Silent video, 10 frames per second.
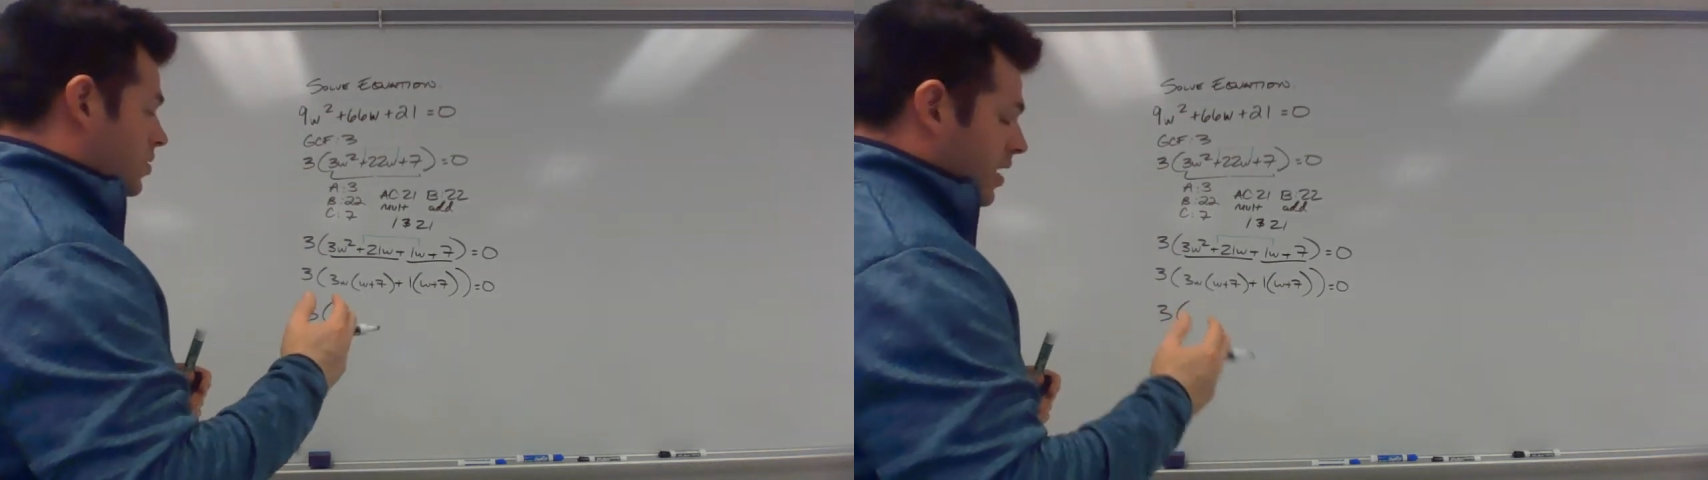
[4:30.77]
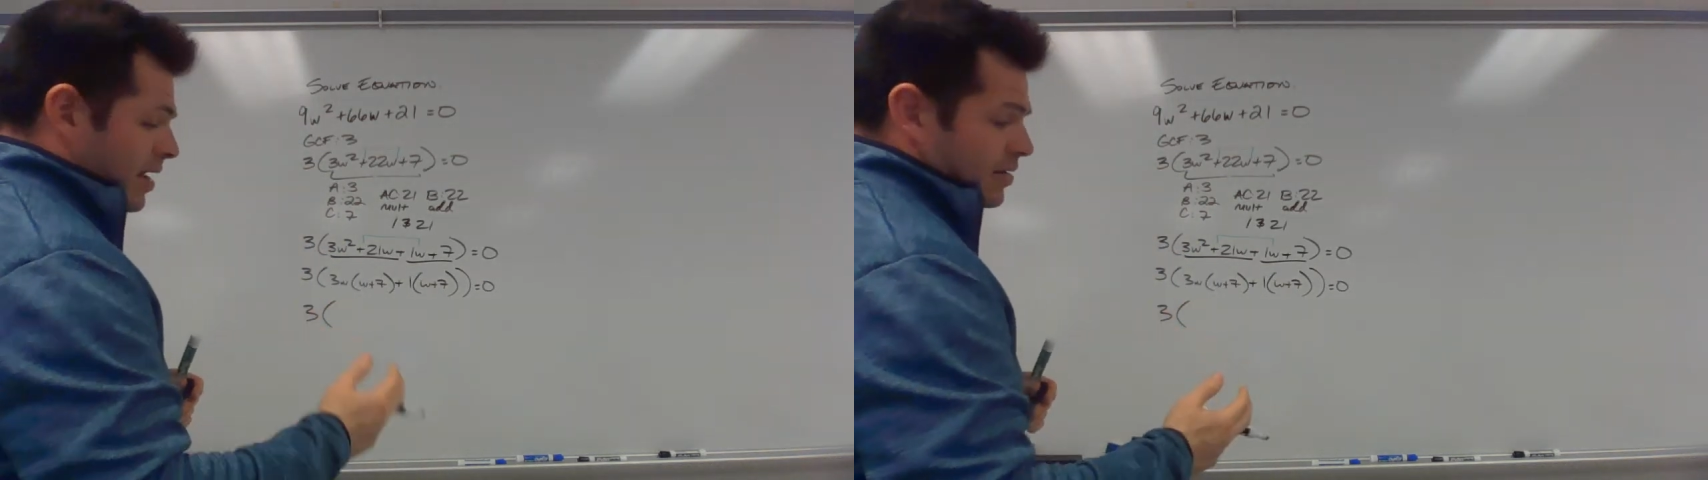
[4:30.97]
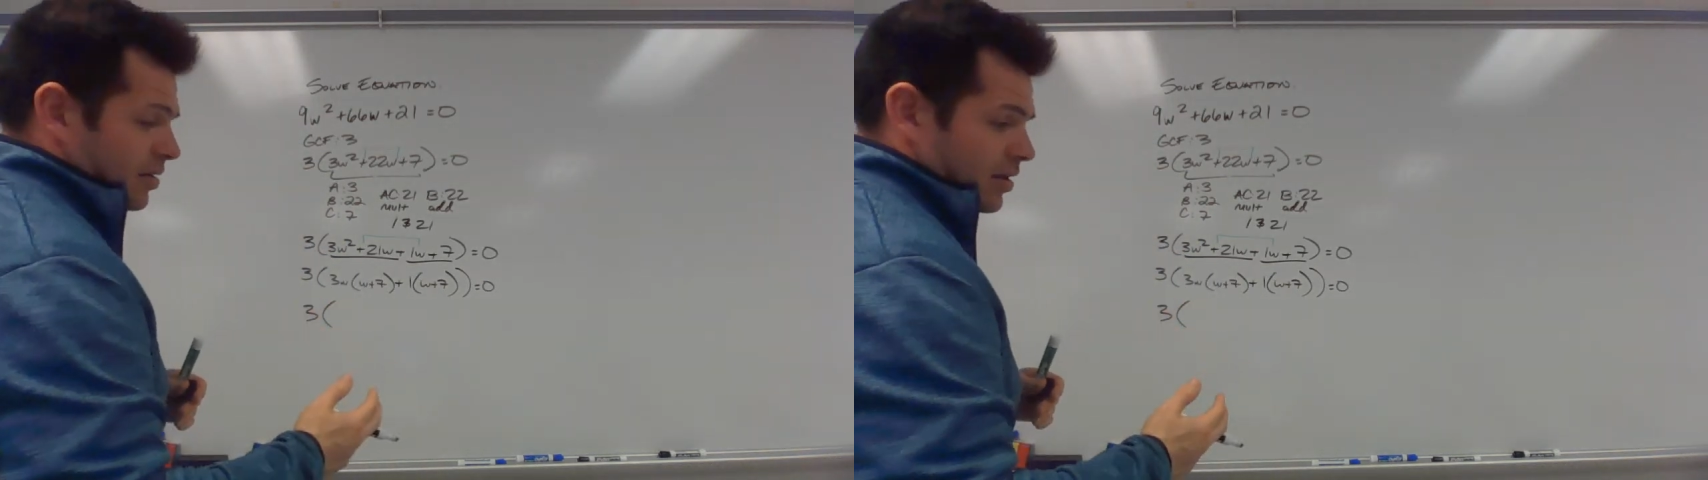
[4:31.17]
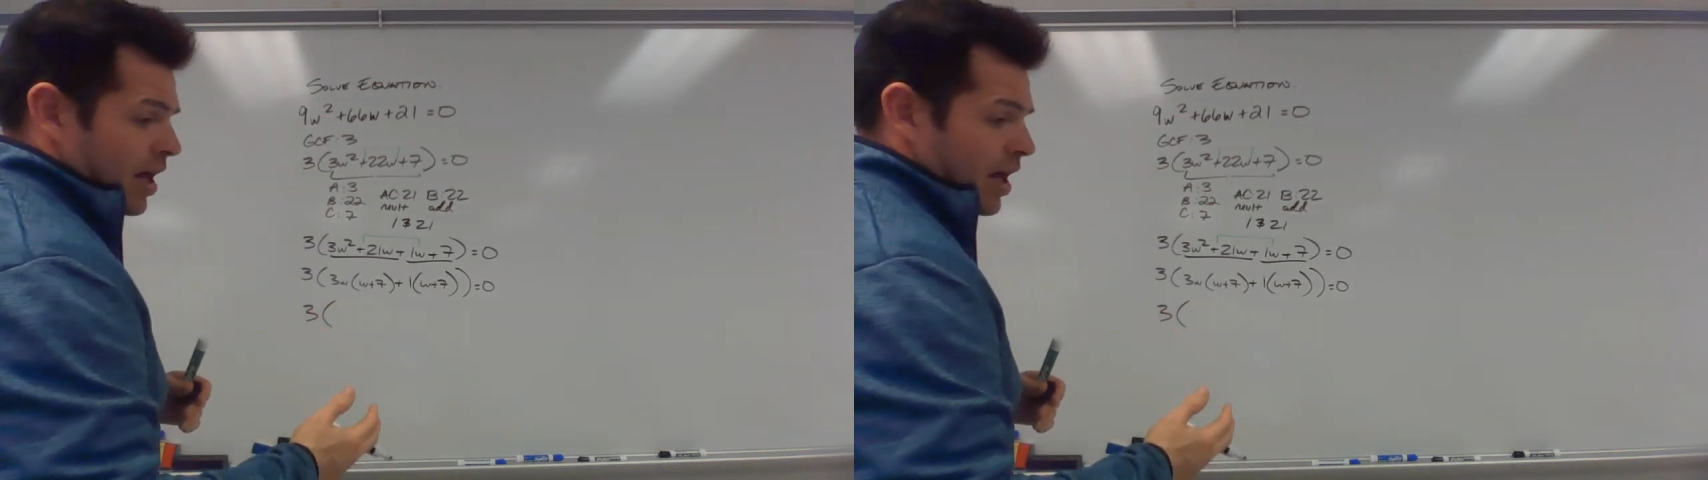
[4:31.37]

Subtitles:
that